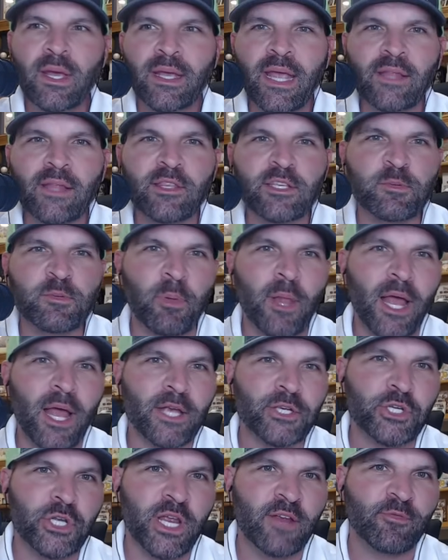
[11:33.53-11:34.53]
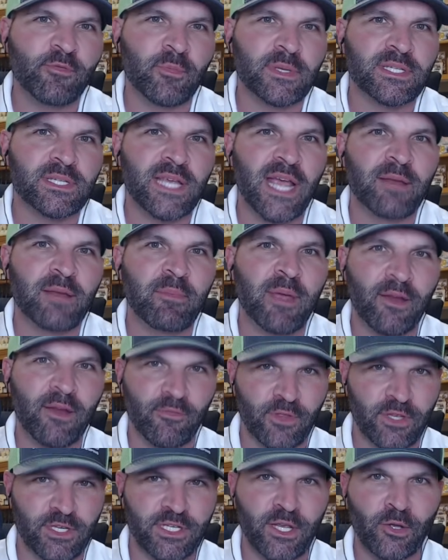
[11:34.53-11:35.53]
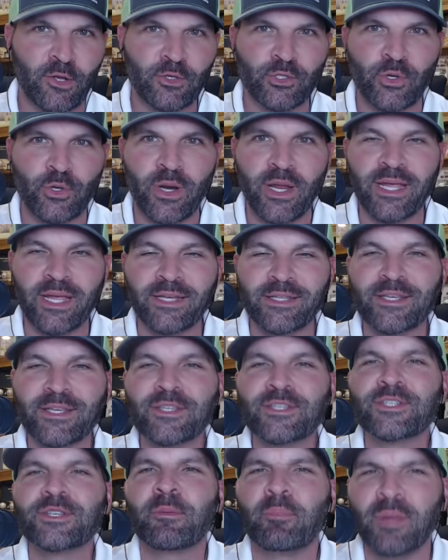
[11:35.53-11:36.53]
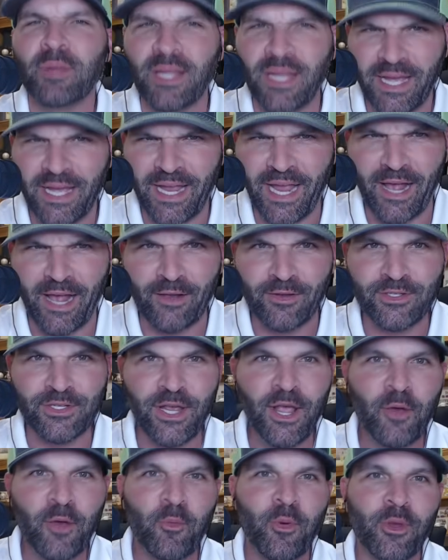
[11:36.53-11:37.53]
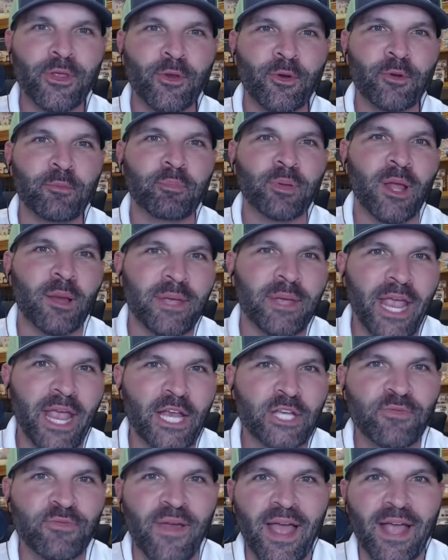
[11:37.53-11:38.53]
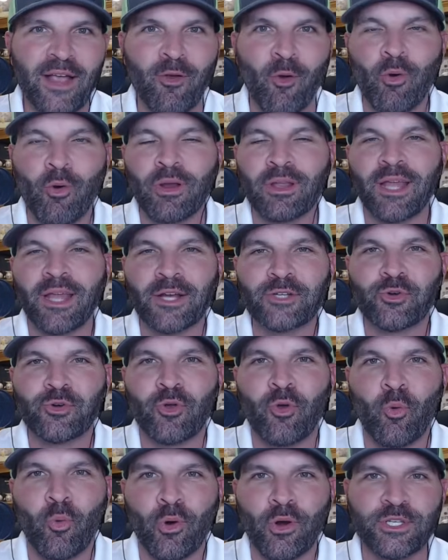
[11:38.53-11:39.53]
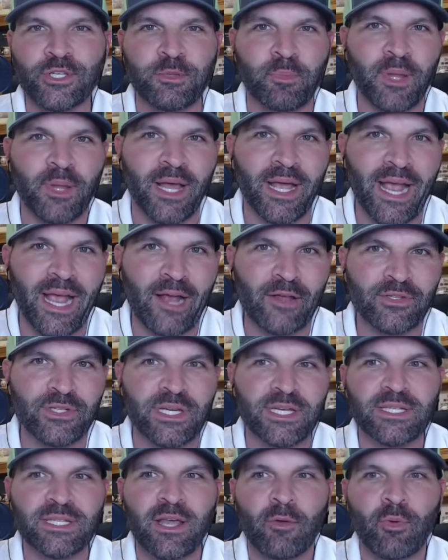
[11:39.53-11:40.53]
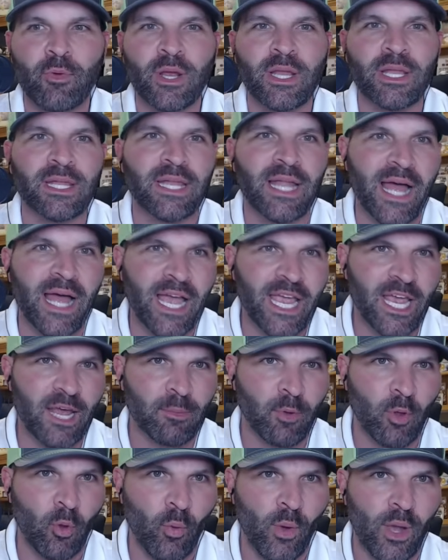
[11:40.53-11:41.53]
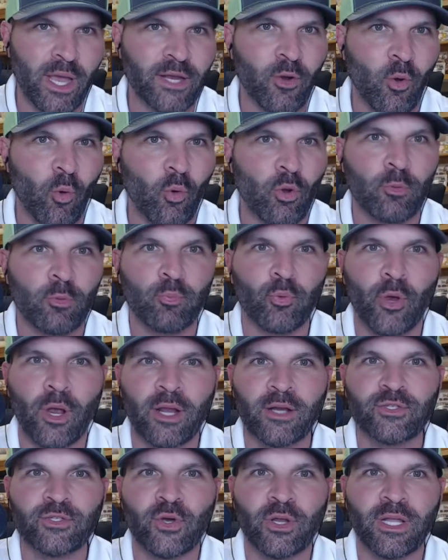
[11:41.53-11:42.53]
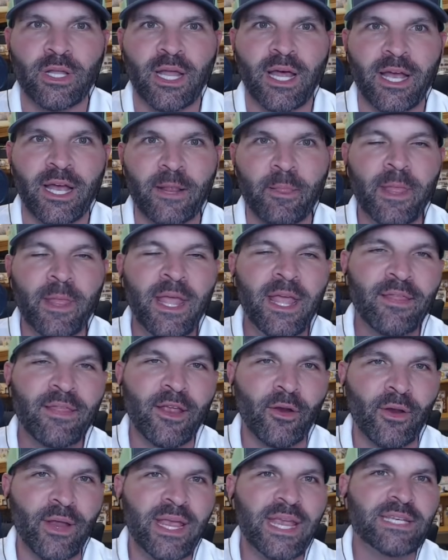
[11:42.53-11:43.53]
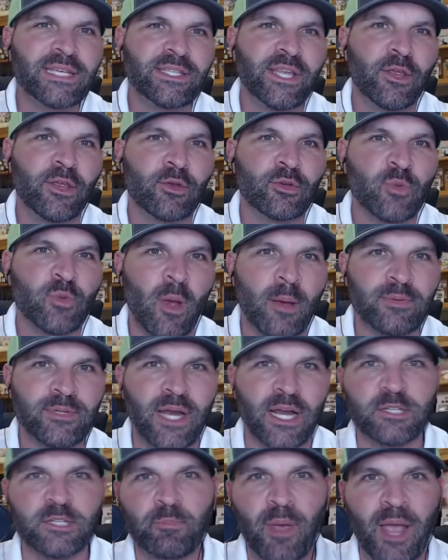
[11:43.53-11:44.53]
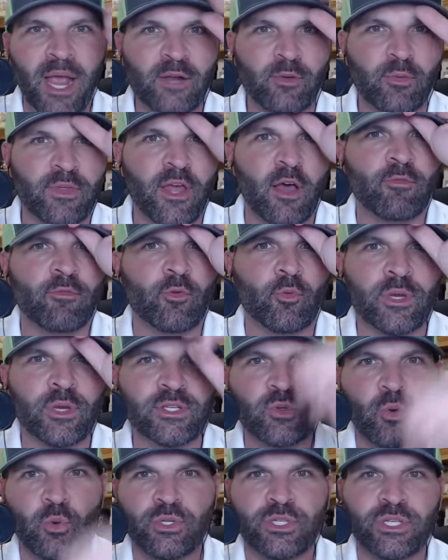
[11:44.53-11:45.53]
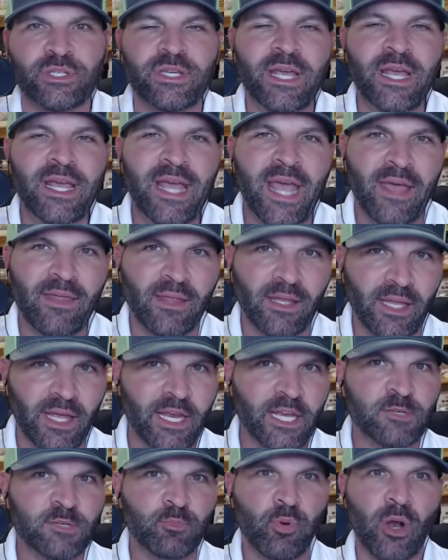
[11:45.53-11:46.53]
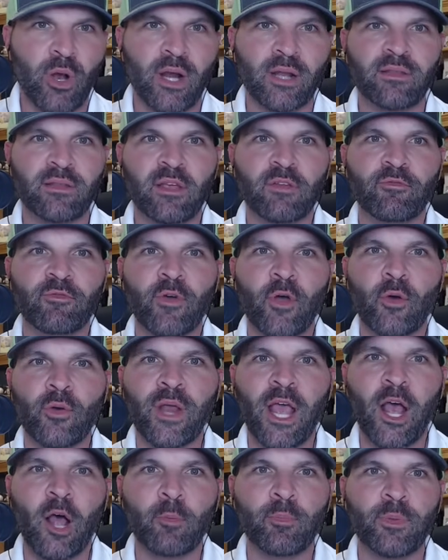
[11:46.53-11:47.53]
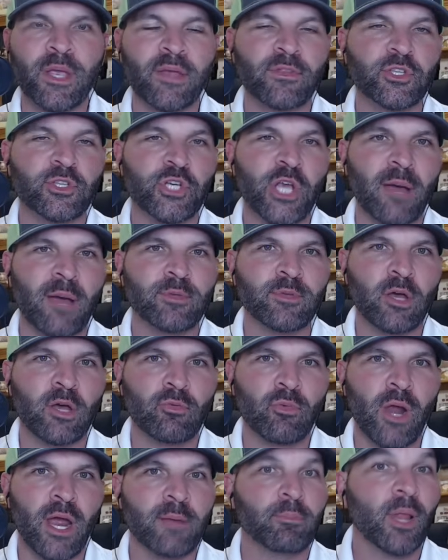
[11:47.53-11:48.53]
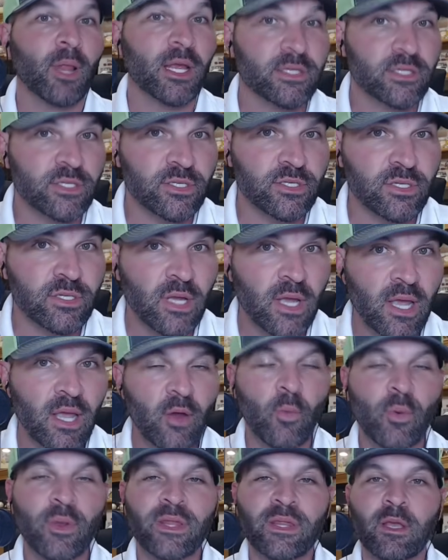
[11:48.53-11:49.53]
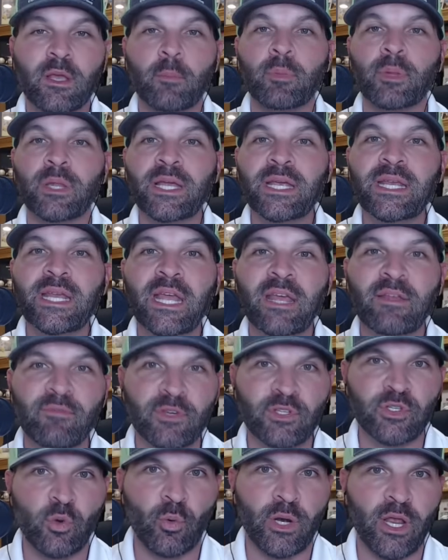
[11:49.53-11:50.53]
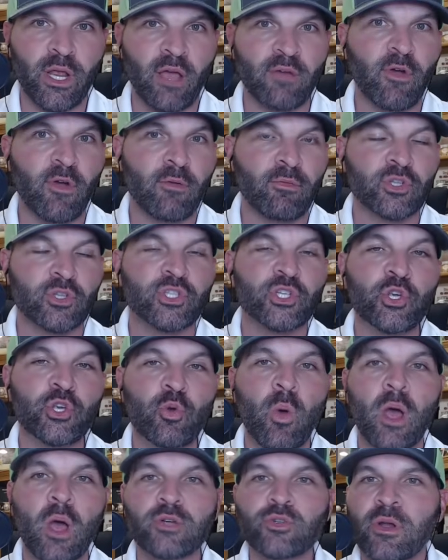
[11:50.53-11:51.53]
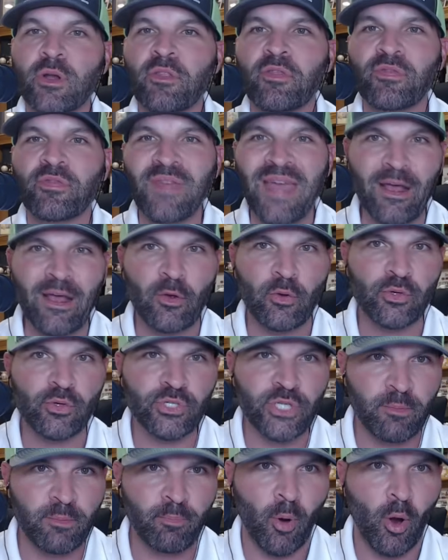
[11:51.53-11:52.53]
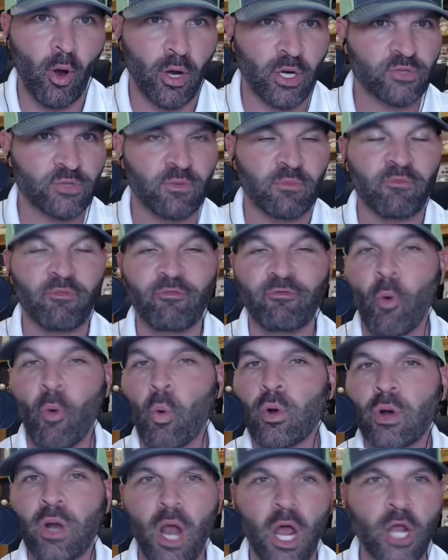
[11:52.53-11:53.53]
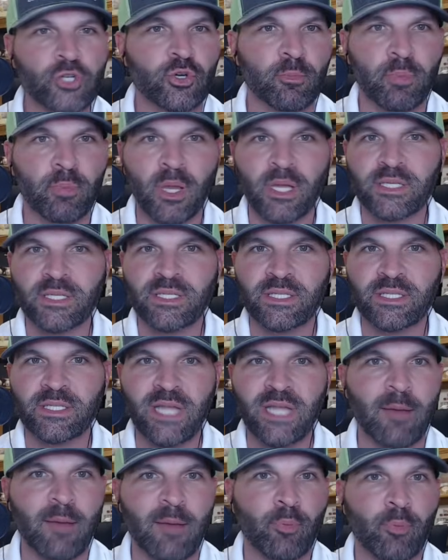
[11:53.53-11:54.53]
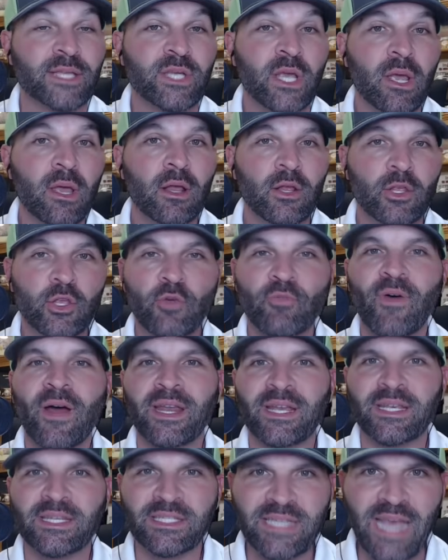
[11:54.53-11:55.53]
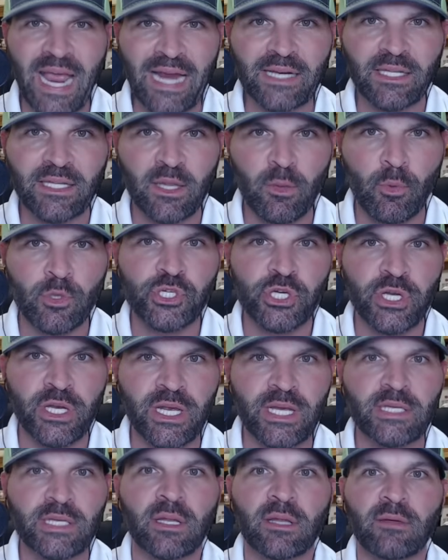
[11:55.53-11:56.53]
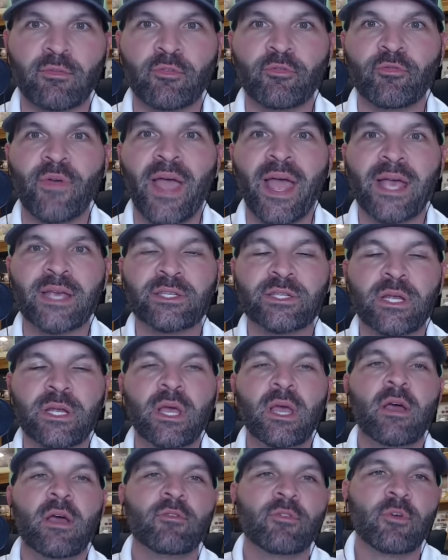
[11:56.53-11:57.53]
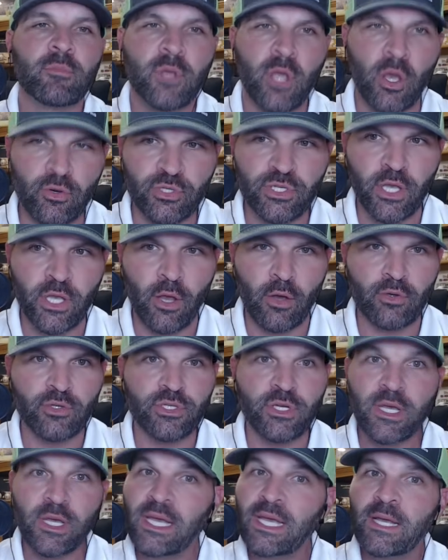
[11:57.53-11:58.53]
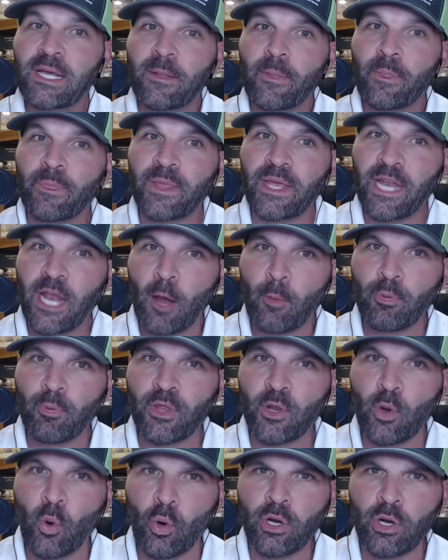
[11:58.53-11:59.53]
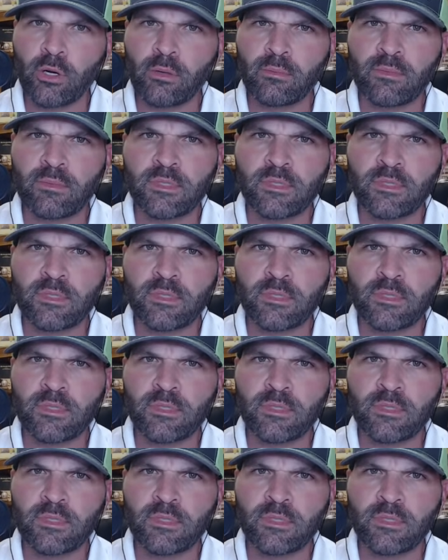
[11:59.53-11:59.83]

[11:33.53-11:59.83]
Get the supplies you need from the site made for the skilled trades, Supply House. Whether you're in plumbing, HVAC, or electrical work, Supply House is the reliable way to order products online. Their easy-to-use website is packed with helpful resources and the latest product info to help you get the job done right. Plus, with complete inventory of over 200,000 parts from 400-plus top brands, you'll find exactly what you need delivered fast from coast to coast. Need help with an order?